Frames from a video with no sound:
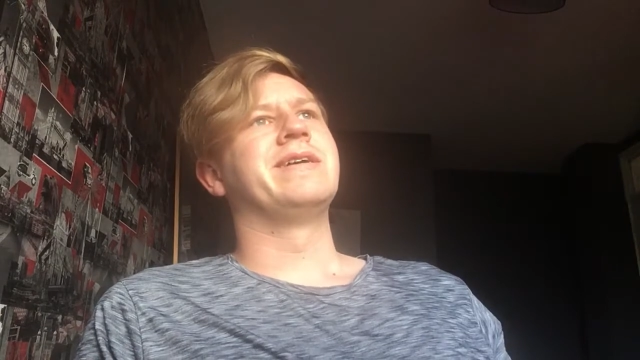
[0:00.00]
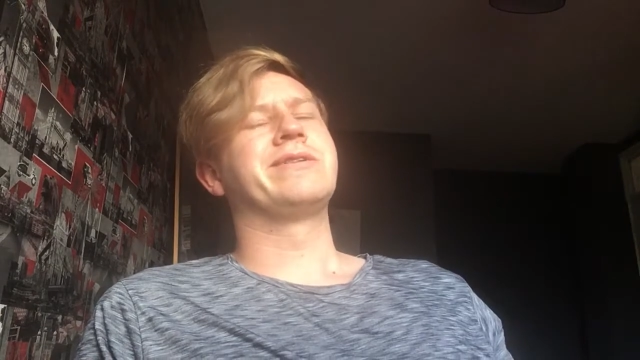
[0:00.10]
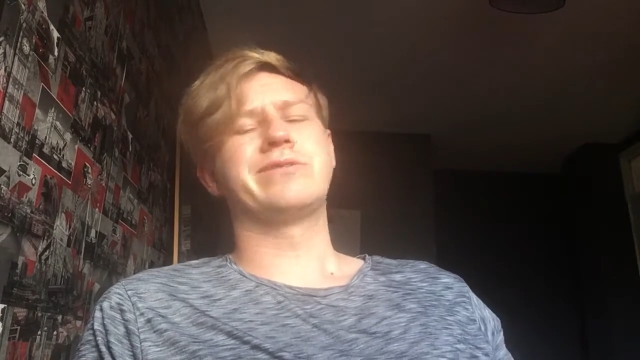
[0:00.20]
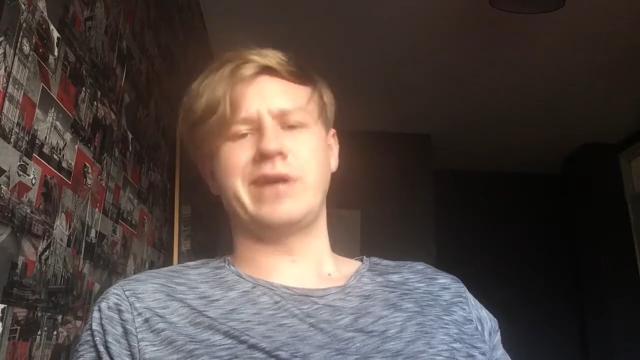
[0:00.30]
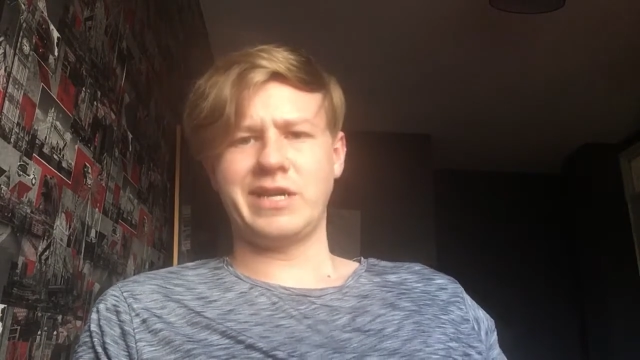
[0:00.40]

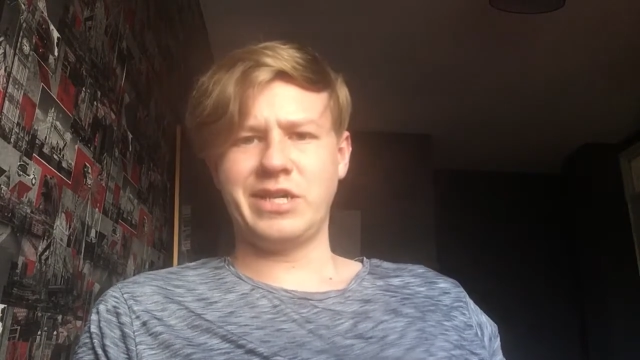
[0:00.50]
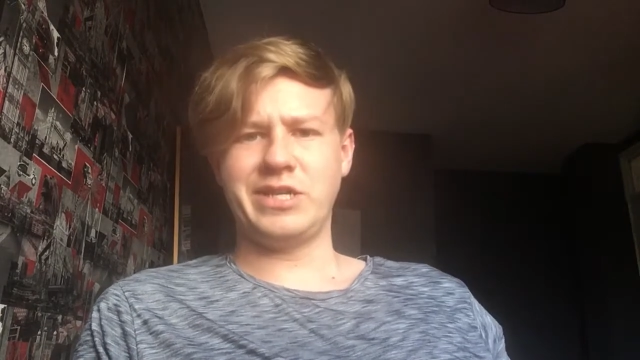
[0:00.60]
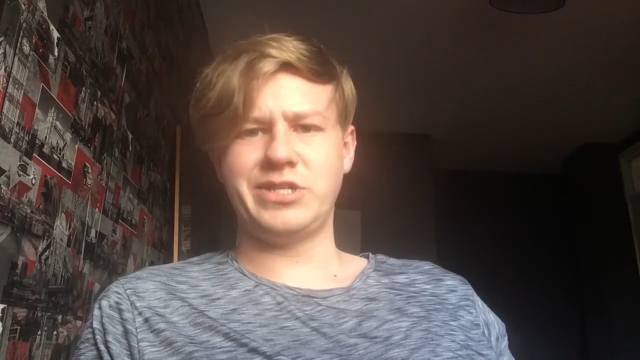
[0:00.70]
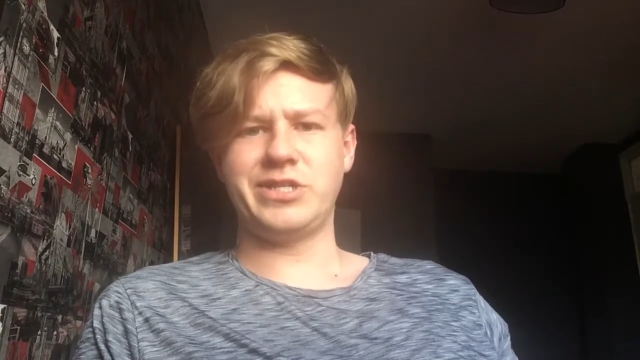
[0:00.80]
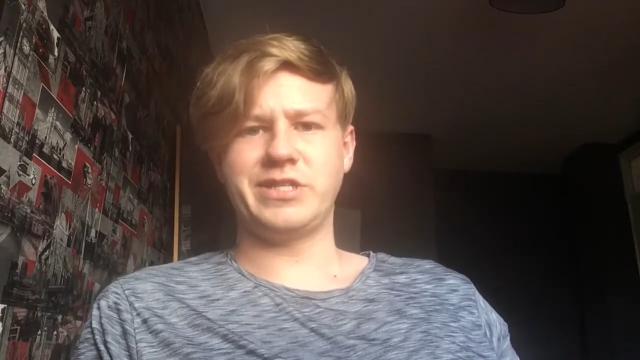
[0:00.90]
So I
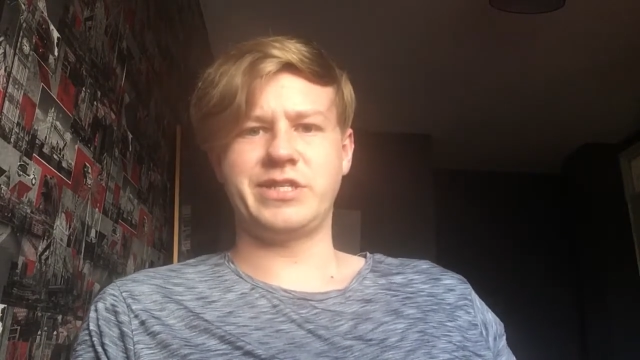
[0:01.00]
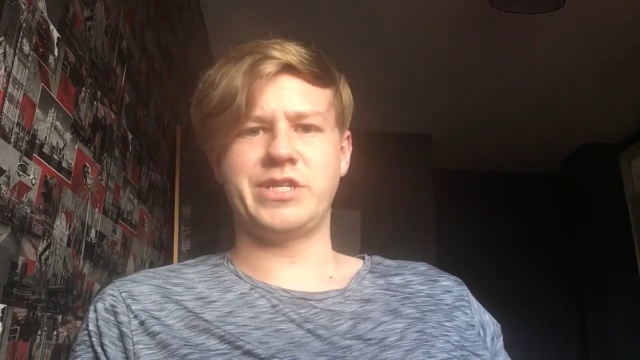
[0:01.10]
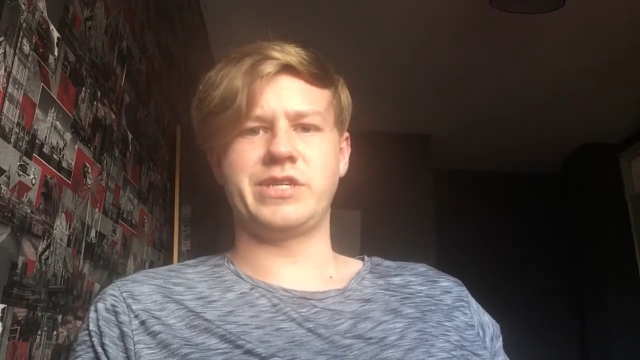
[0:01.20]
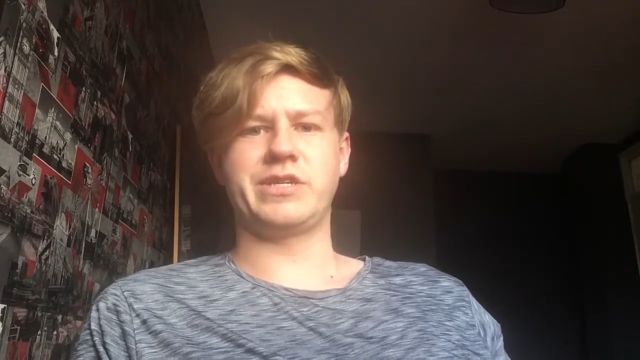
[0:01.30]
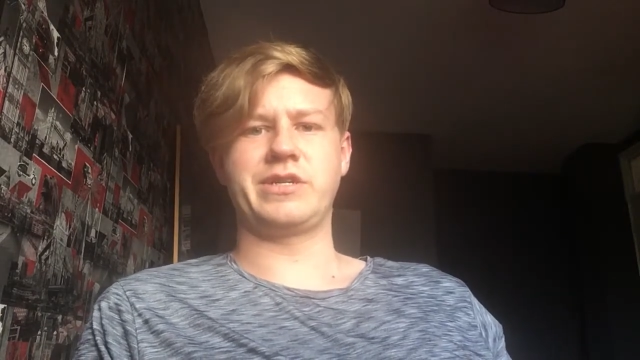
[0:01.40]
changed it
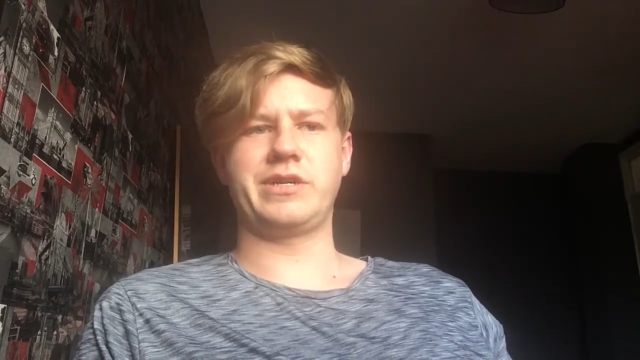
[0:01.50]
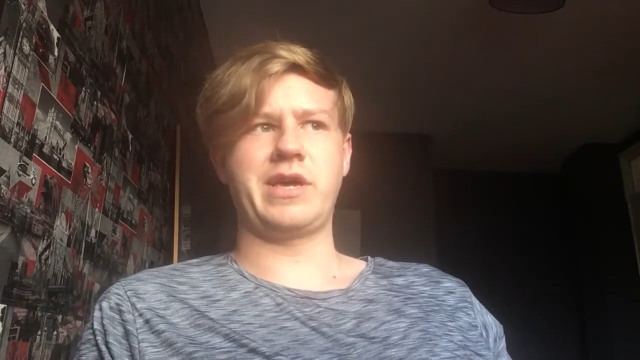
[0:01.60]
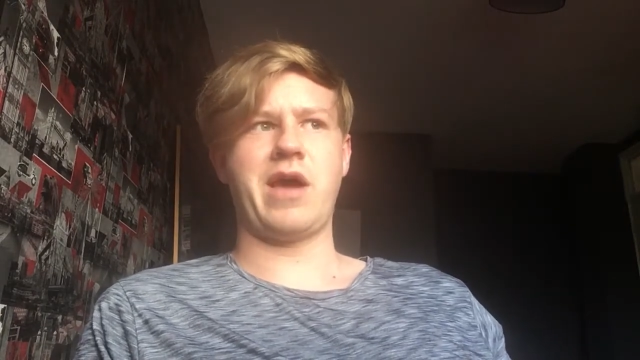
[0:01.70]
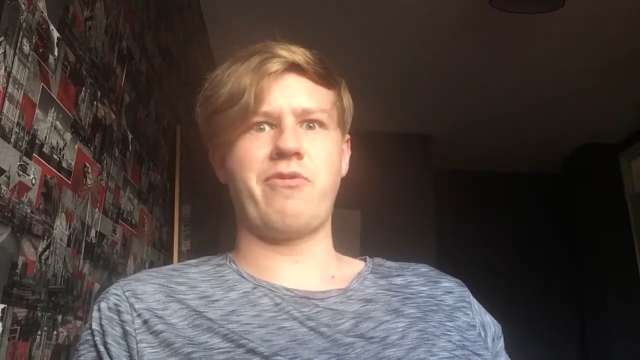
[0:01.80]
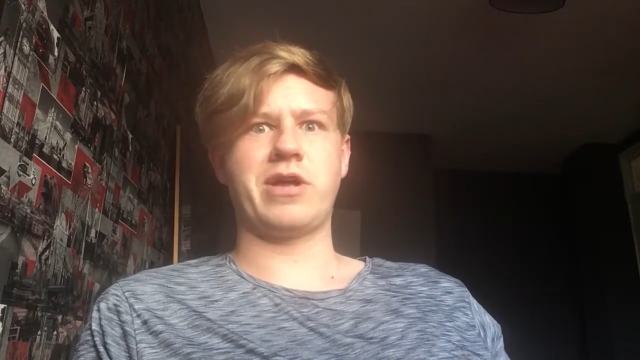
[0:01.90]
to
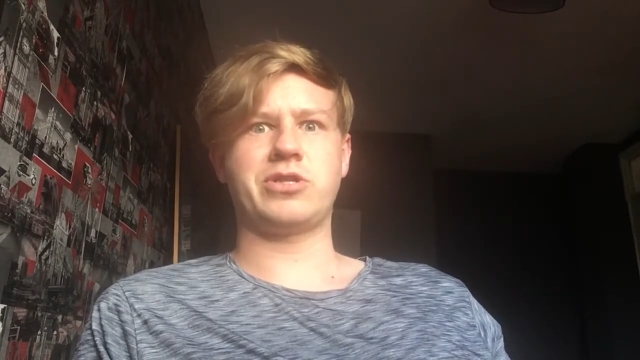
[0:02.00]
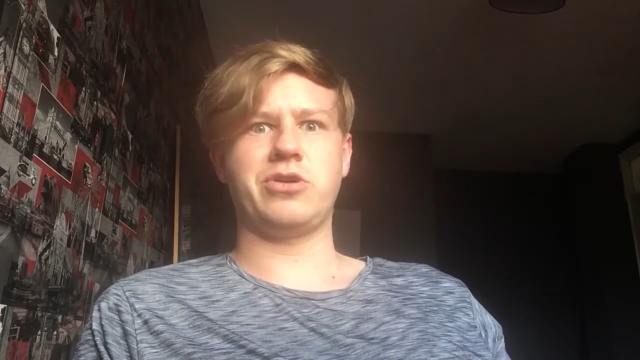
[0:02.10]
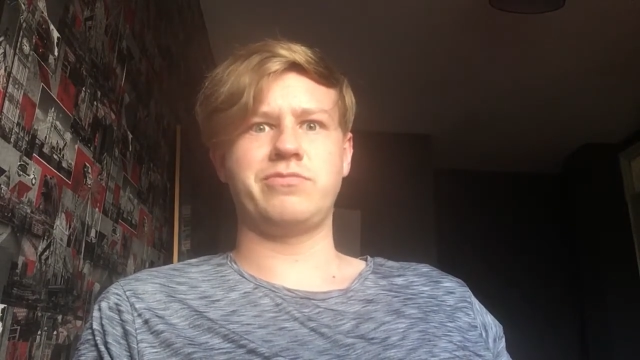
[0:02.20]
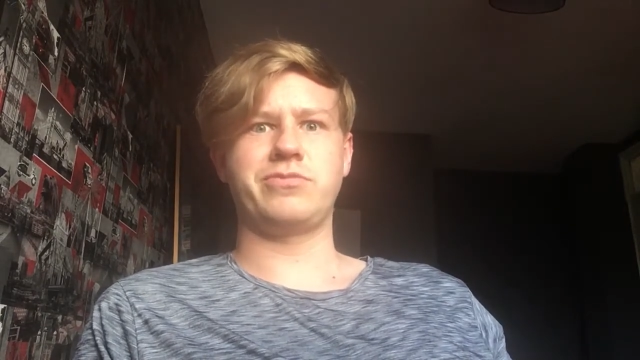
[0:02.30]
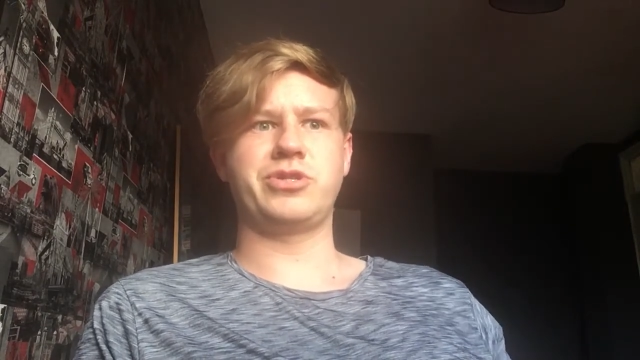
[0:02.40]
Get Wrecked
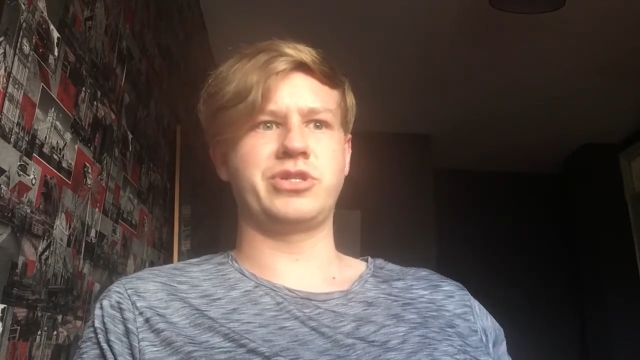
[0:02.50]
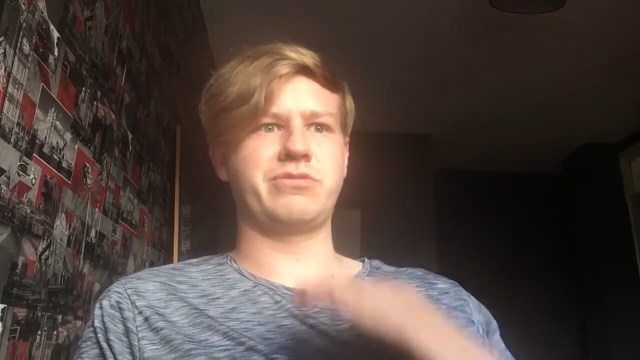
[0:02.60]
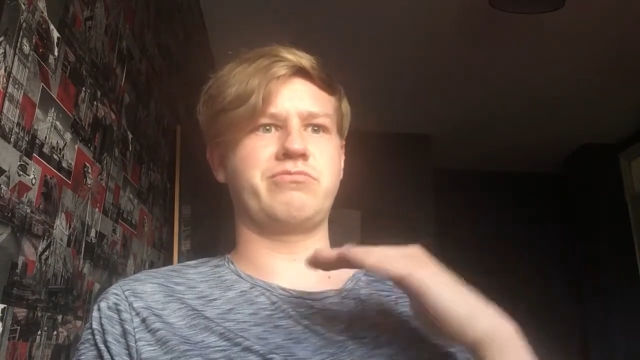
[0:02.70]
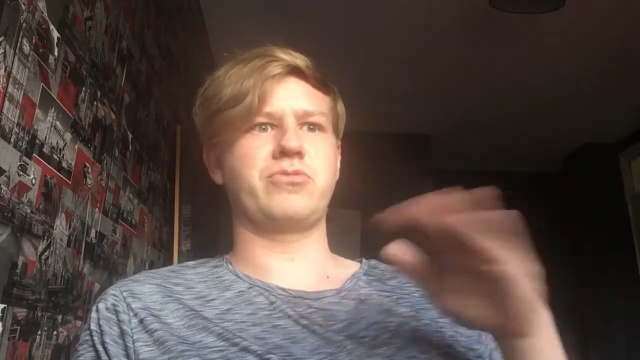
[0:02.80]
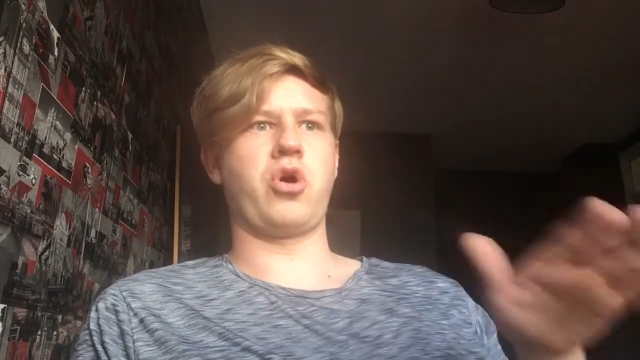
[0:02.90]
Tom just
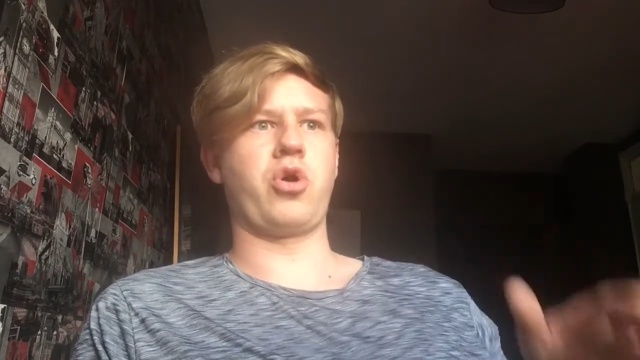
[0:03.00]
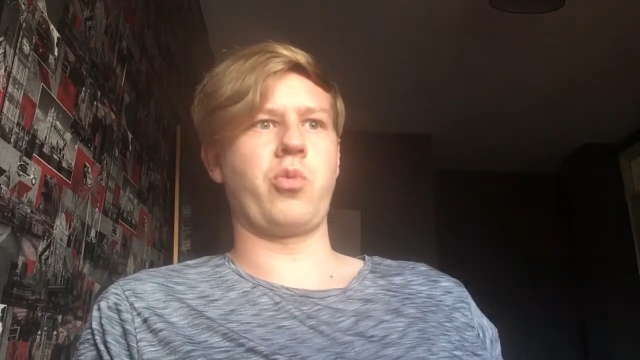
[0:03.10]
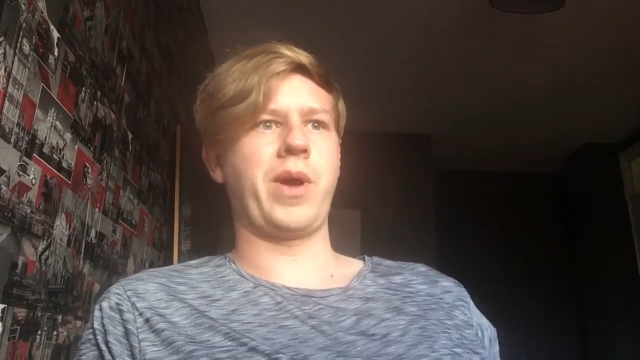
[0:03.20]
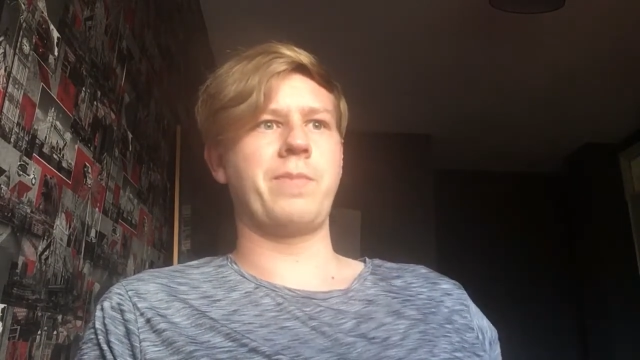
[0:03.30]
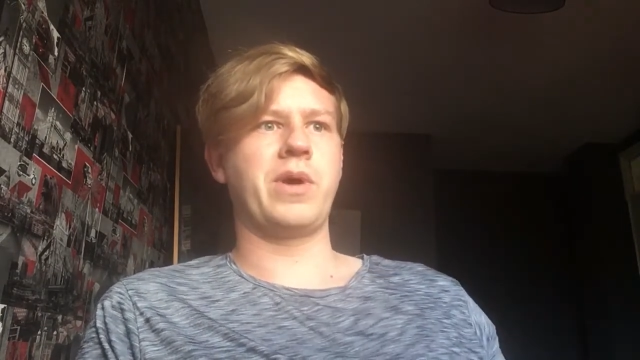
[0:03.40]
on a whim.